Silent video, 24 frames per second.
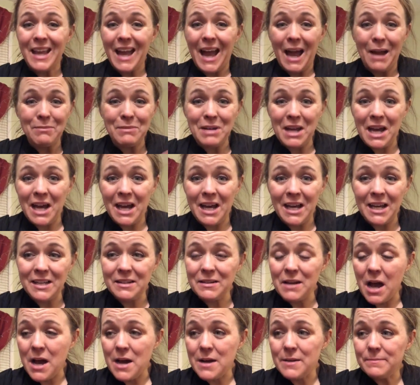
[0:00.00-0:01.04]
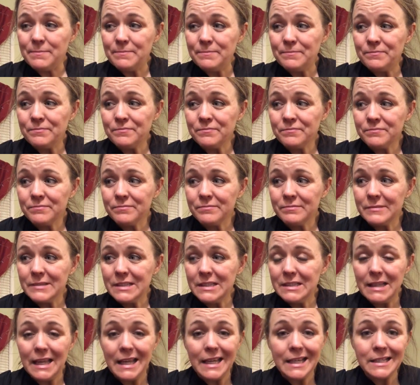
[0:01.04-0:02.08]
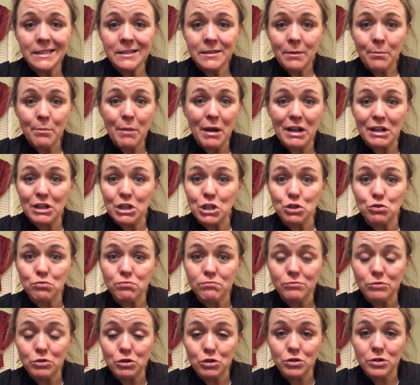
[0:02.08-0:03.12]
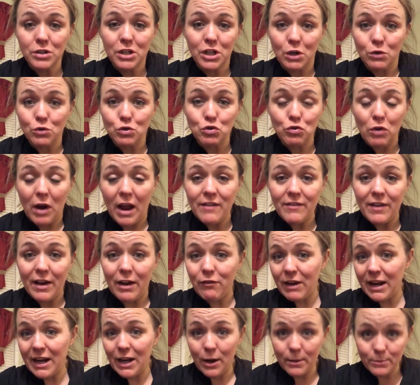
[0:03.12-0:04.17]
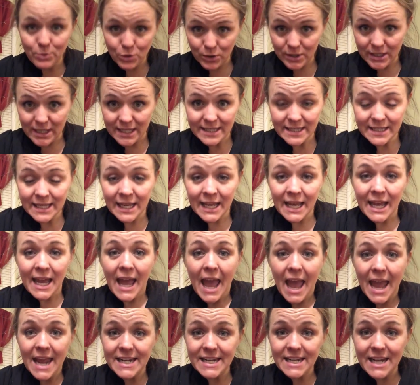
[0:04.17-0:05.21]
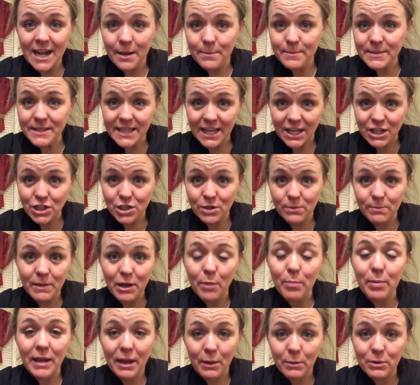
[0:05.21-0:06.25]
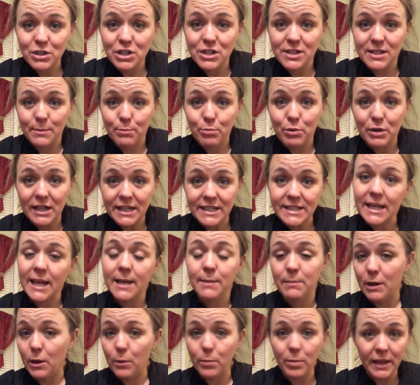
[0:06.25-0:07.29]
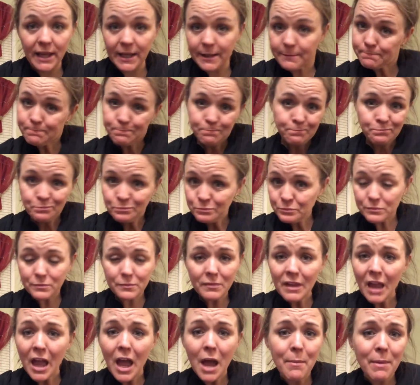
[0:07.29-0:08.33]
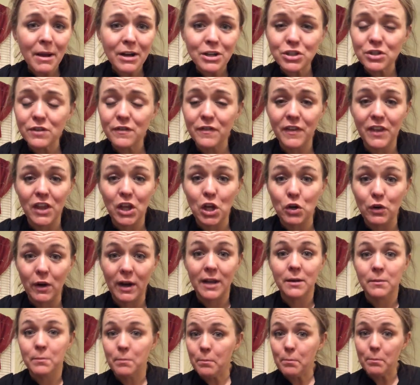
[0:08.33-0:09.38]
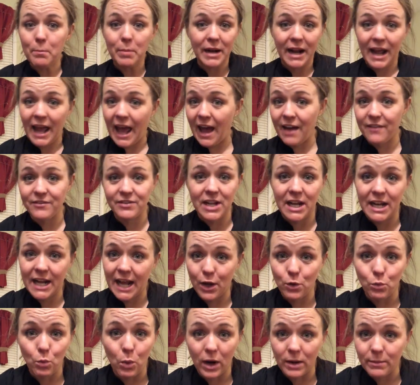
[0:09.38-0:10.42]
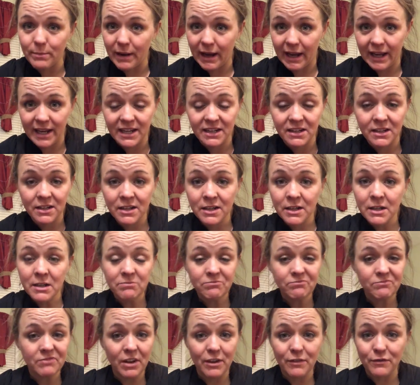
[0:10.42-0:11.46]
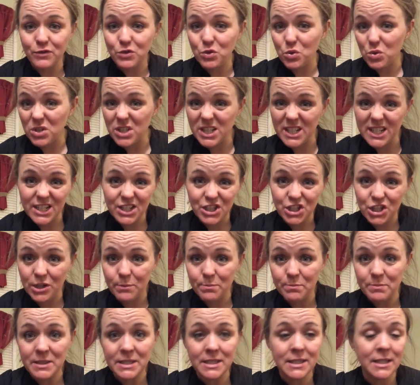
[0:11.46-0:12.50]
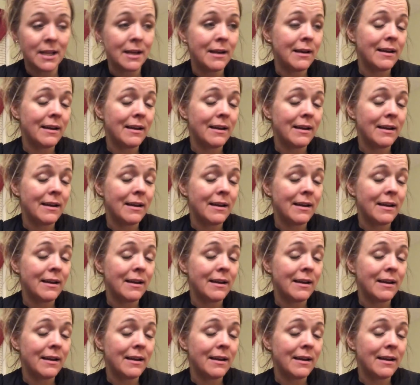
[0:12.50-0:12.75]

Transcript: I'm not going to, drive out right now. I'm doing this 80-day obsession meal plan, which is a pretty tight meal plan. I'm actually feeling great, but I have not had 1 bite of tortilla chips.